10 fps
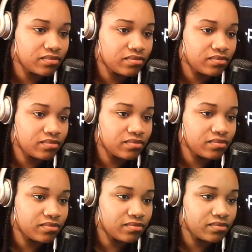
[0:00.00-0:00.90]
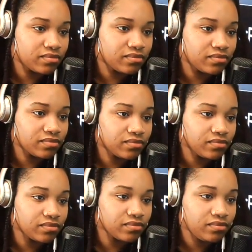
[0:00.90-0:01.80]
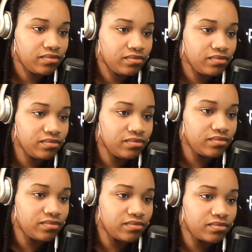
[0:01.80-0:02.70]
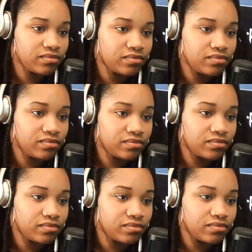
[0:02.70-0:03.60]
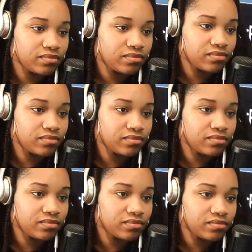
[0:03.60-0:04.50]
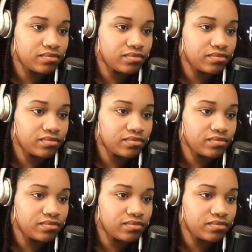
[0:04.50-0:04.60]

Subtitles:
The person shown says nothing.